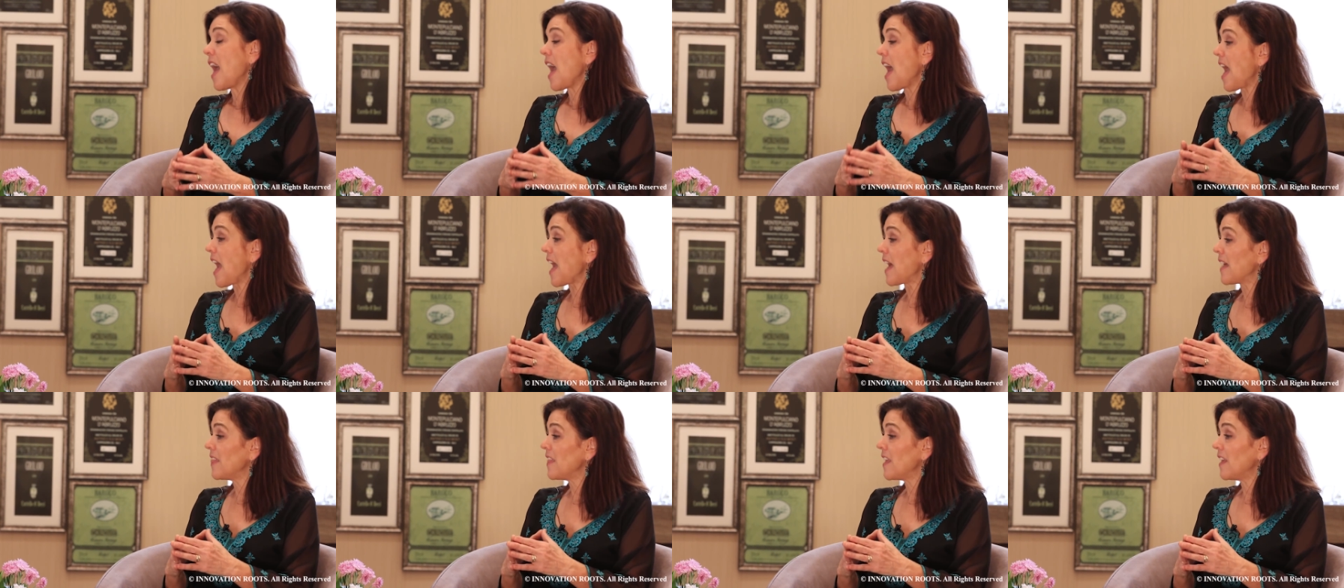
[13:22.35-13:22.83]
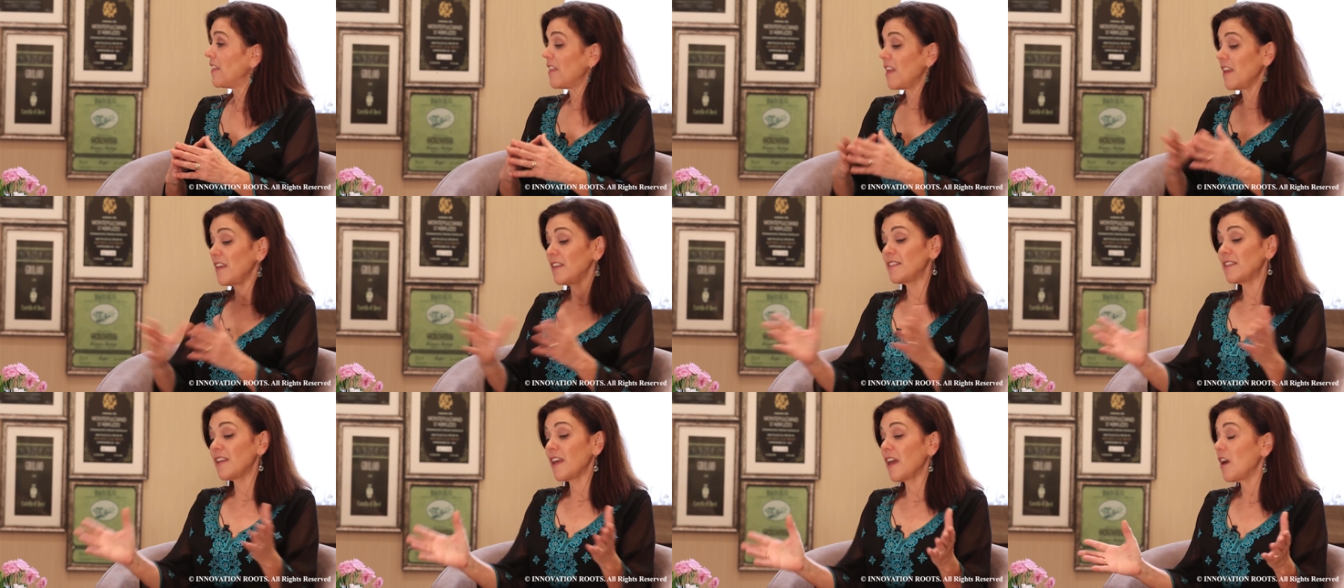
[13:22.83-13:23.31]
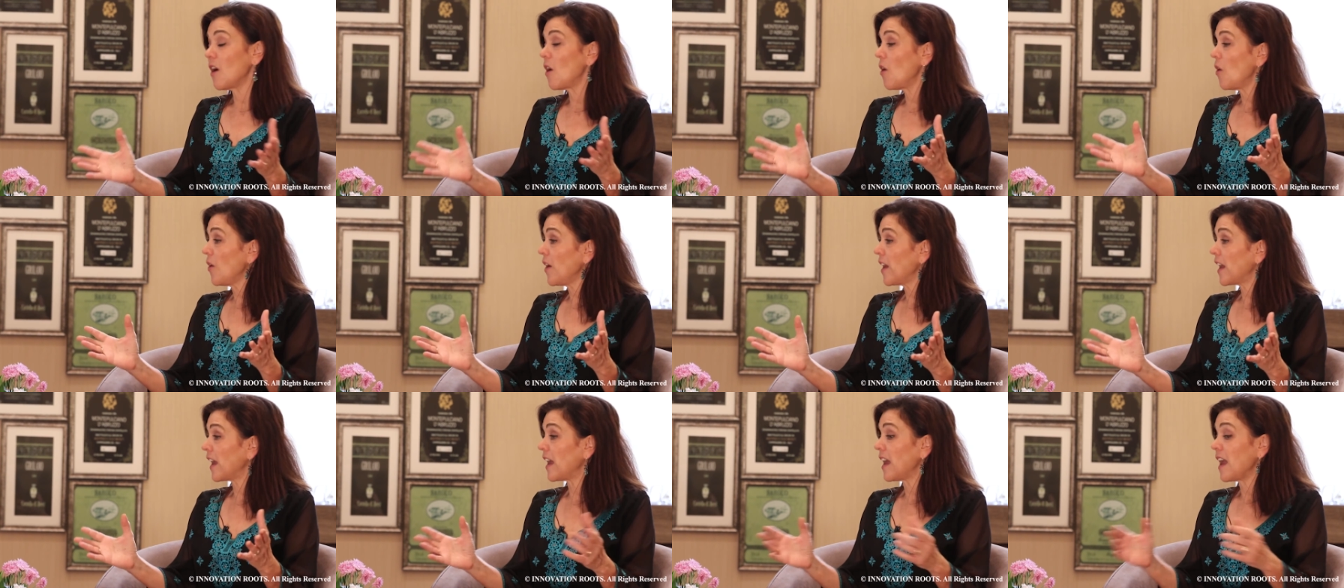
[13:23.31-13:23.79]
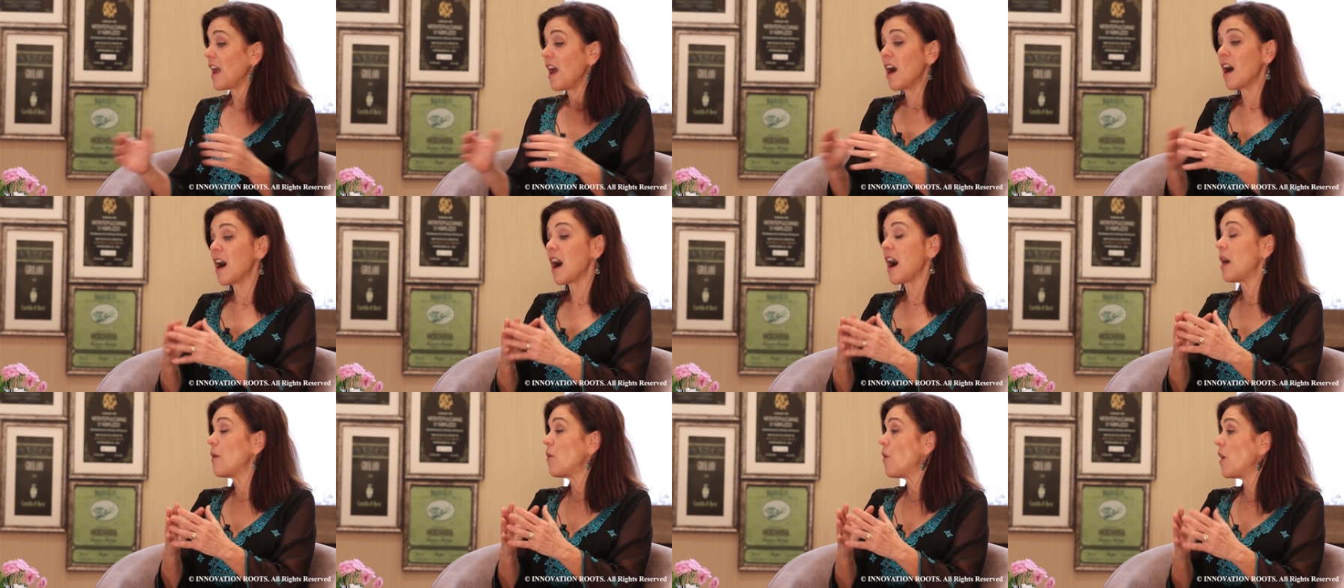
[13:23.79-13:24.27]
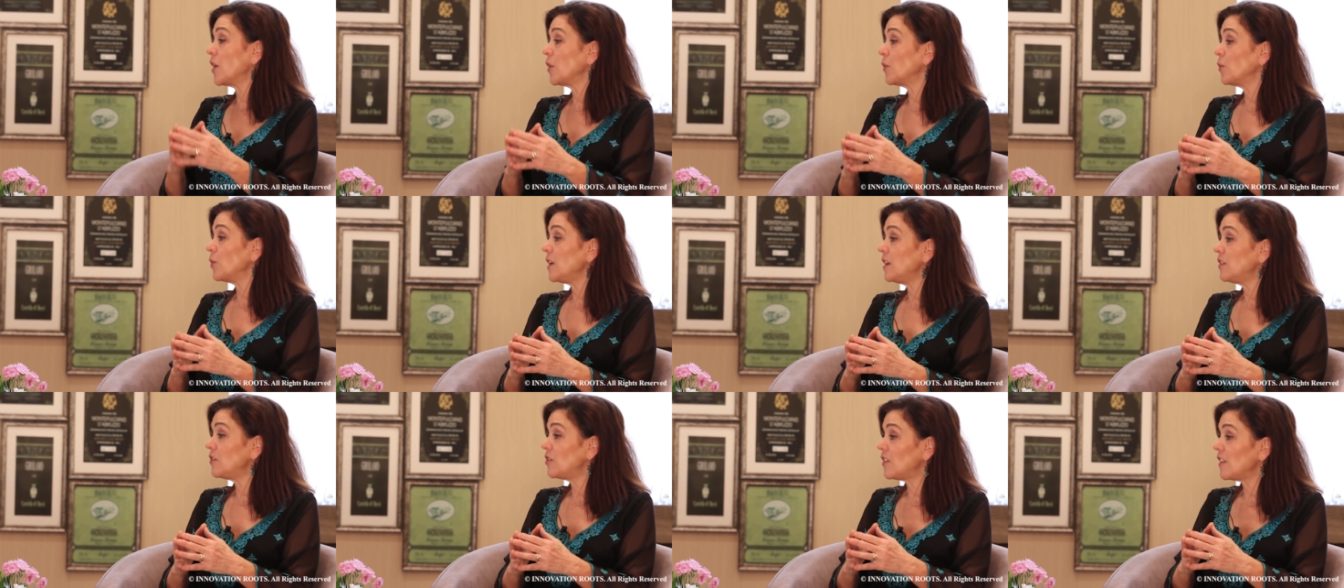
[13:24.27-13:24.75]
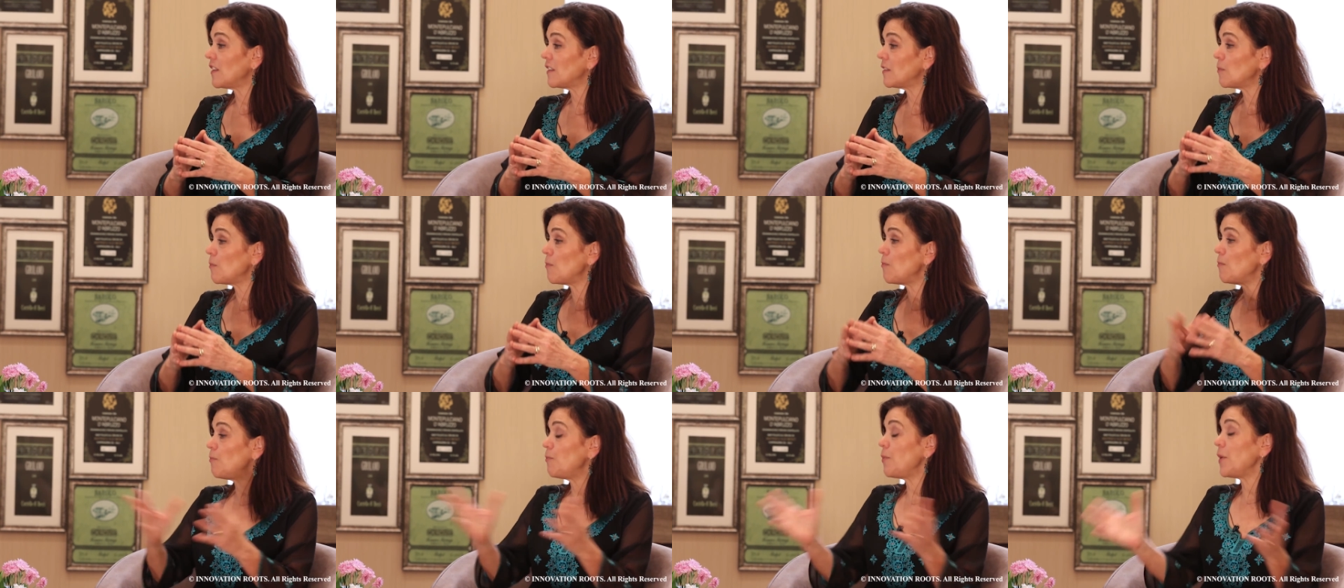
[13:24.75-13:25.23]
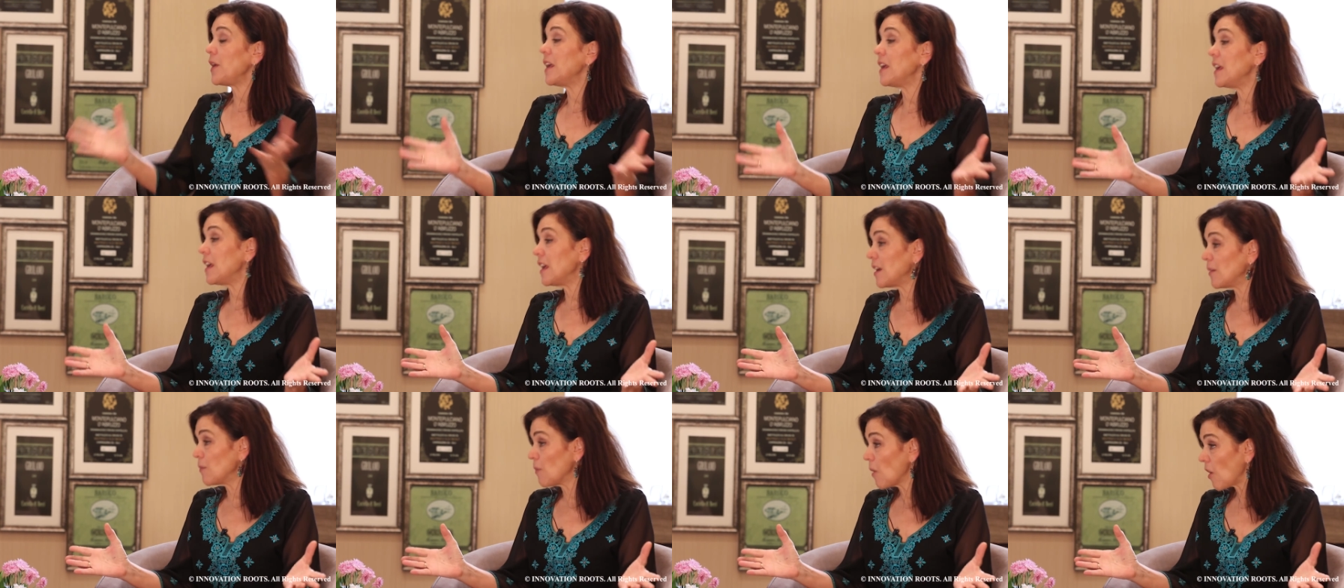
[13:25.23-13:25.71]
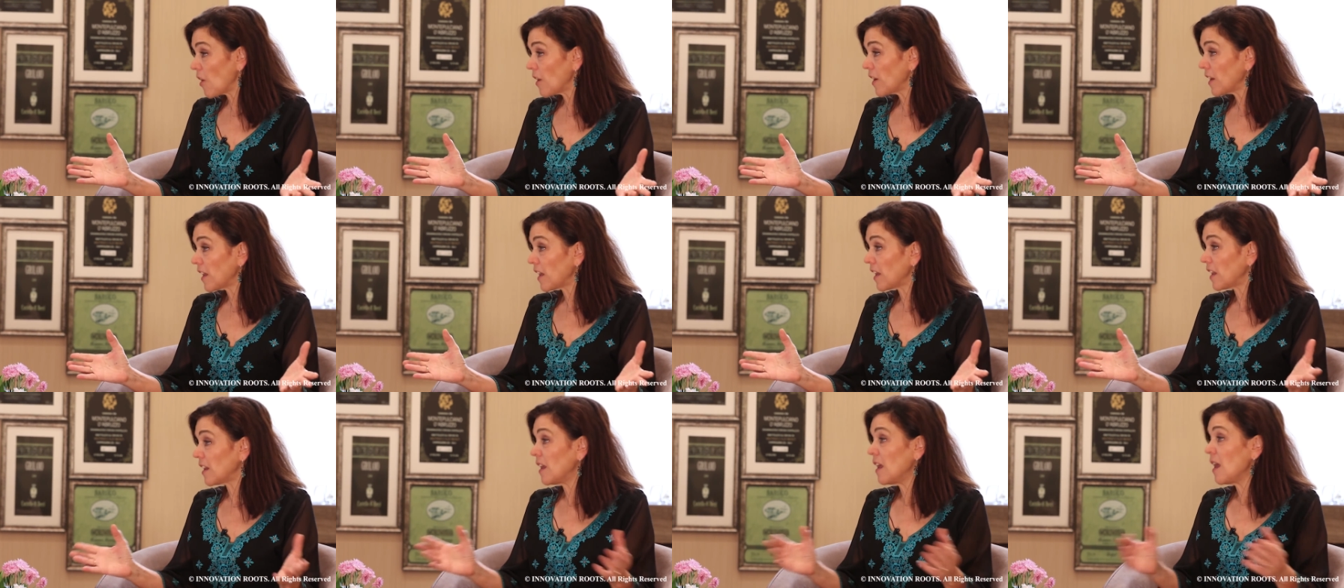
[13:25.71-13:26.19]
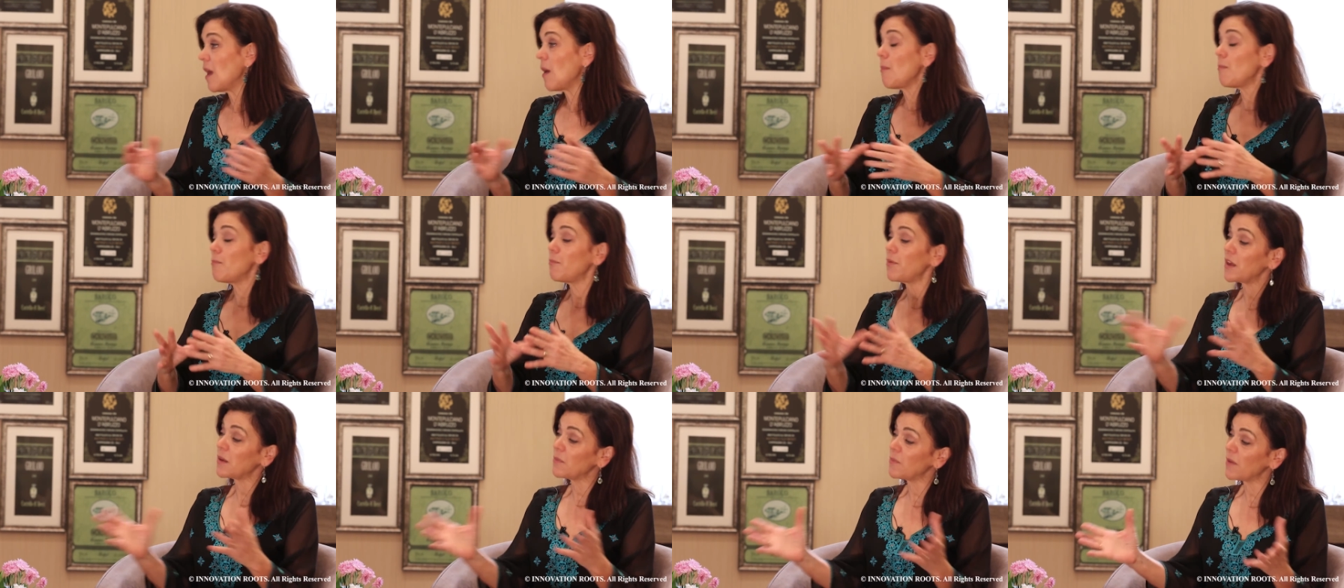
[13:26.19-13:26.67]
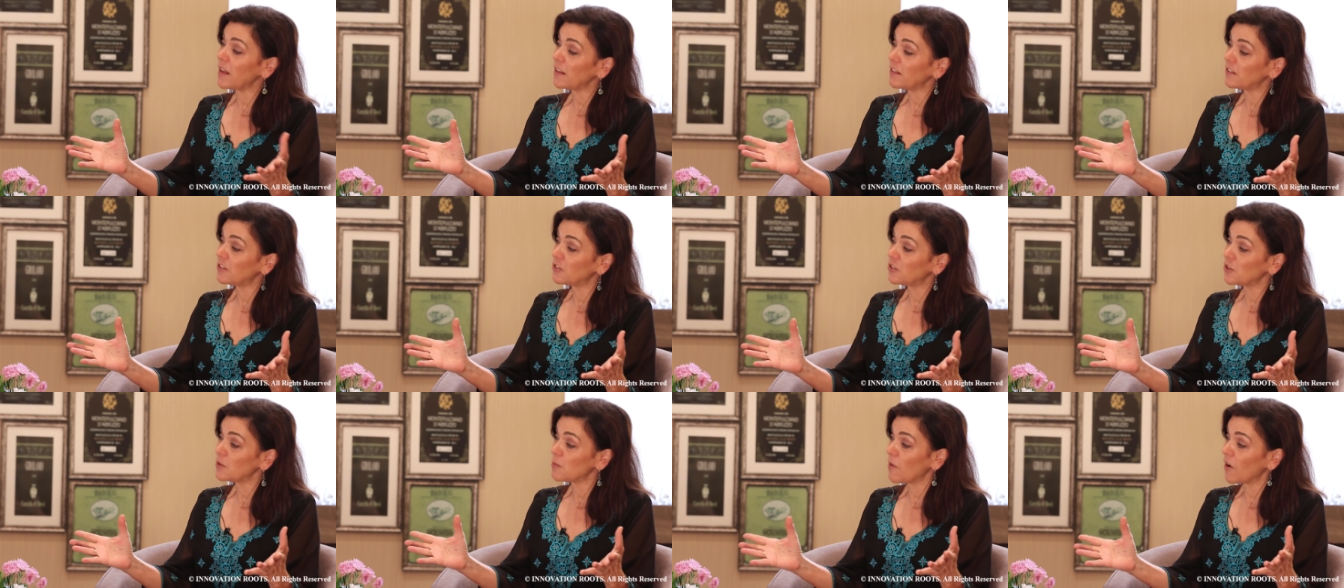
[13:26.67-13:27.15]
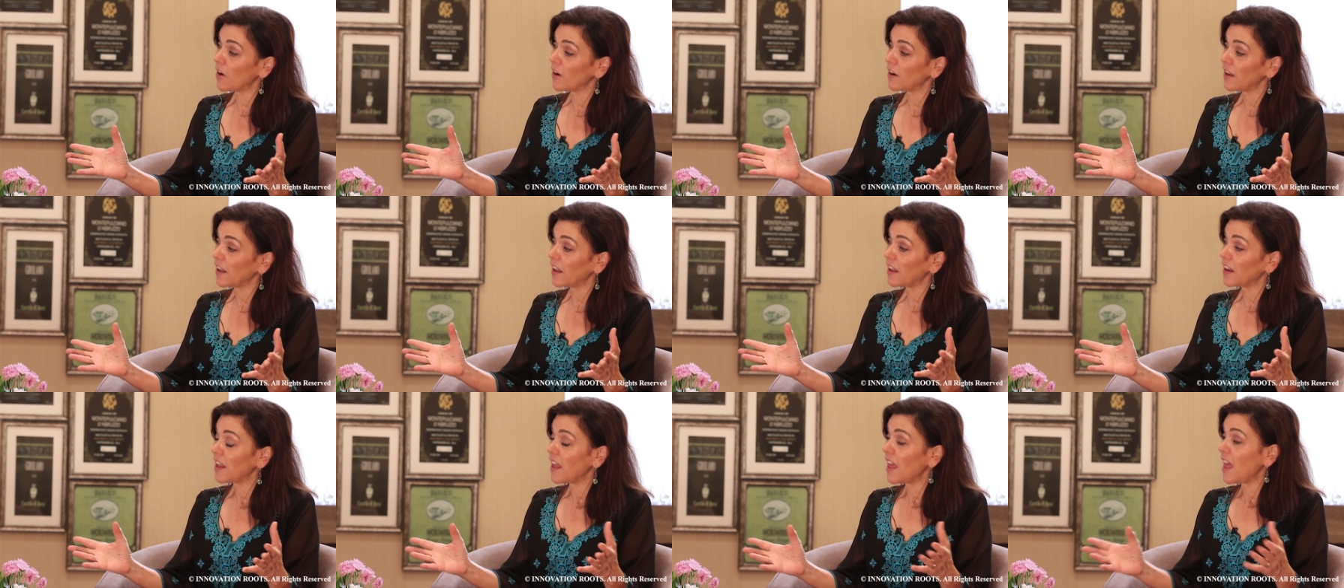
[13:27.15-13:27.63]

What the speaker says: And then they say, okay, I want to reach this big market, big mainstream market.